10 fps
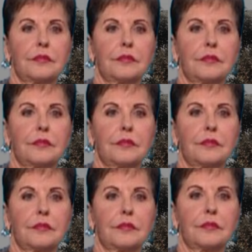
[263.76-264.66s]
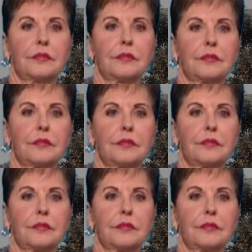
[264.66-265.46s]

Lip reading: No one is speaking in this clip.